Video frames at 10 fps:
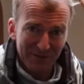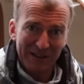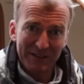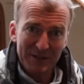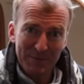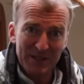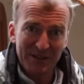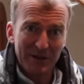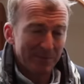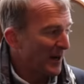a very
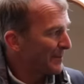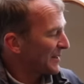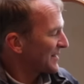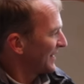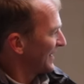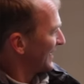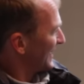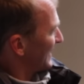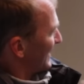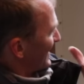specific purpose.
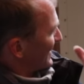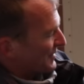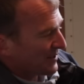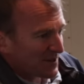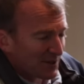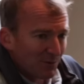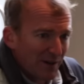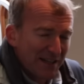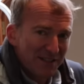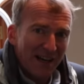So just
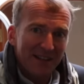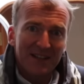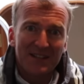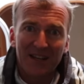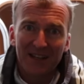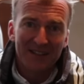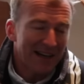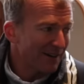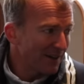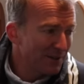squeeze down this
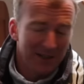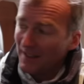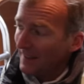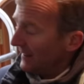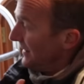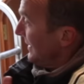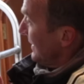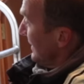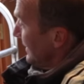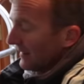narrow
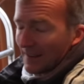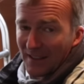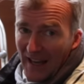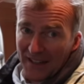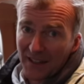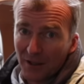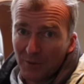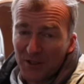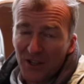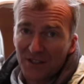ladder,
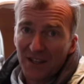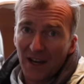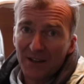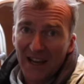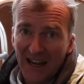which is the only